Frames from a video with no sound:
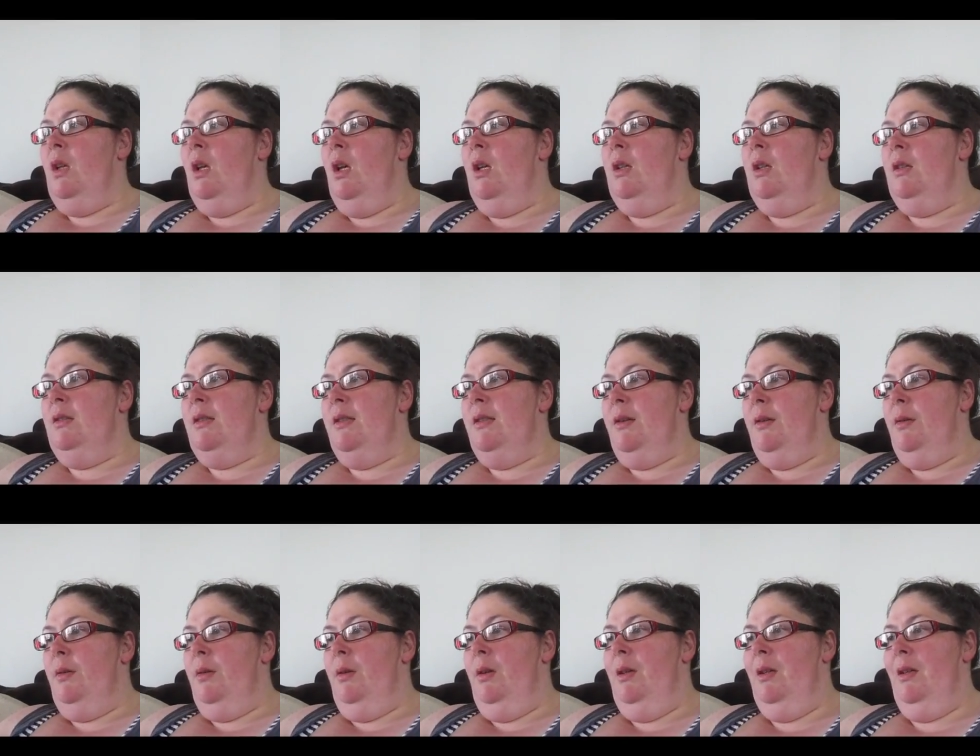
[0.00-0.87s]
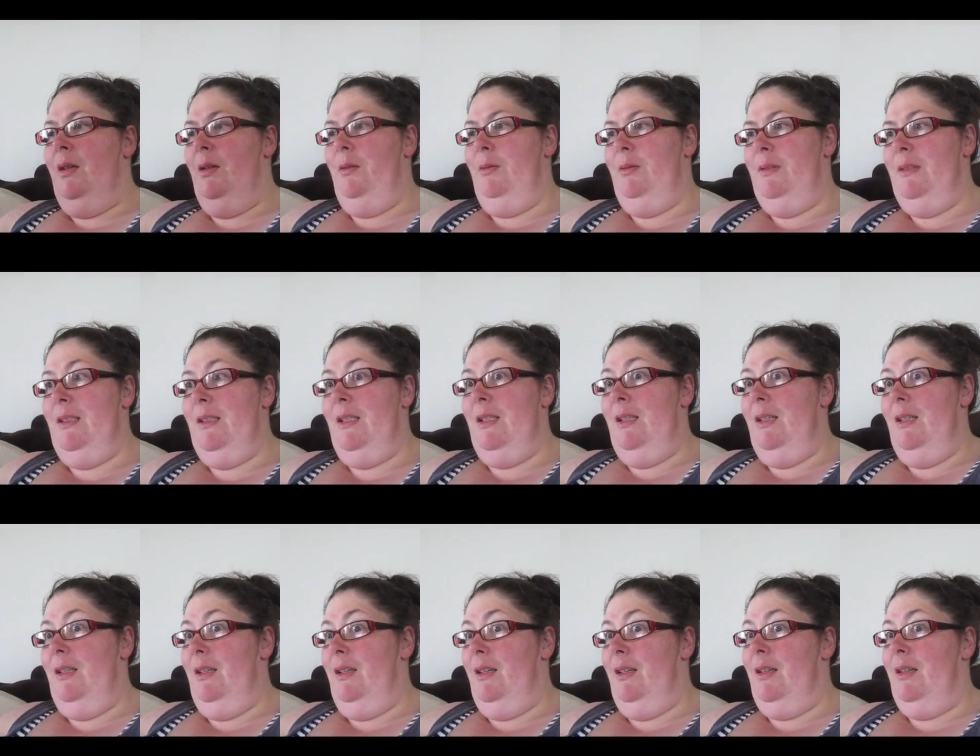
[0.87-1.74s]
And so I was
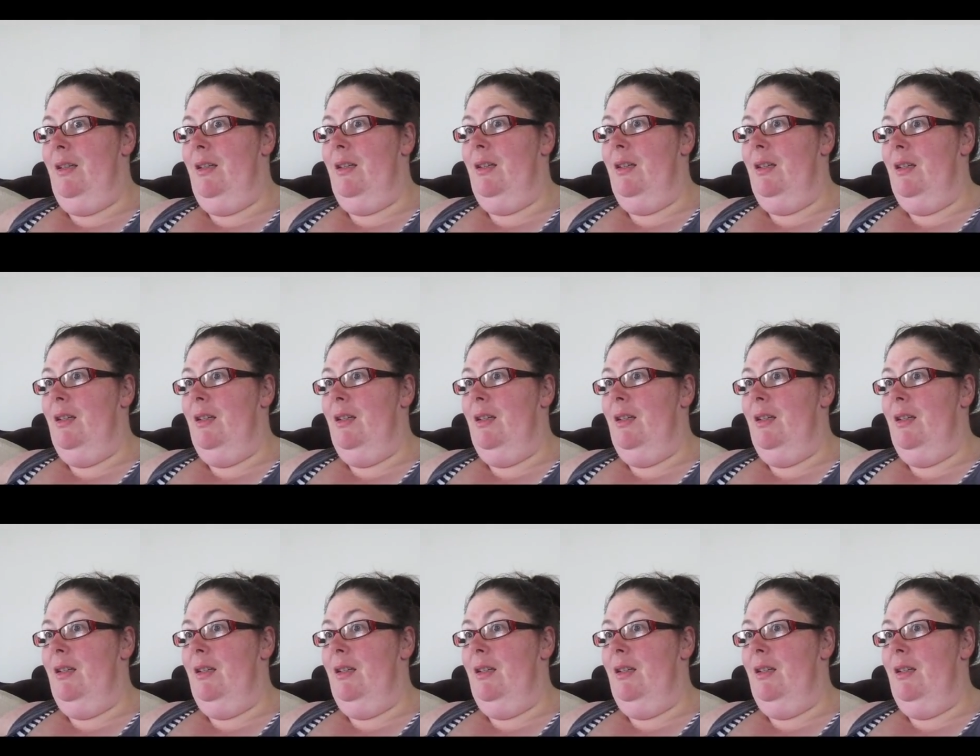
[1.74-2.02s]
like,